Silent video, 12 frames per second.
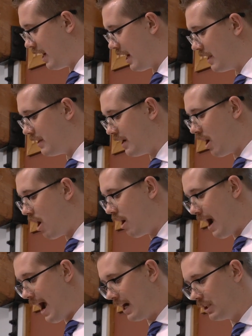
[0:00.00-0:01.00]
and that our
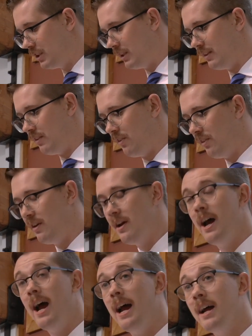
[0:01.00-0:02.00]
actions
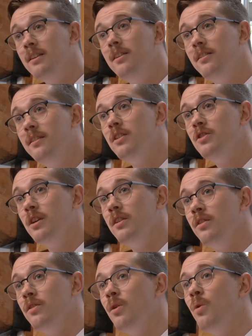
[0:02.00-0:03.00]
and
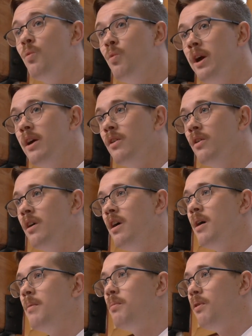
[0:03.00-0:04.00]
decisions will
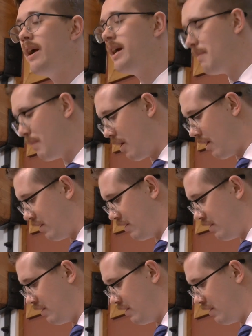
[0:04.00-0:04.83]
play a part.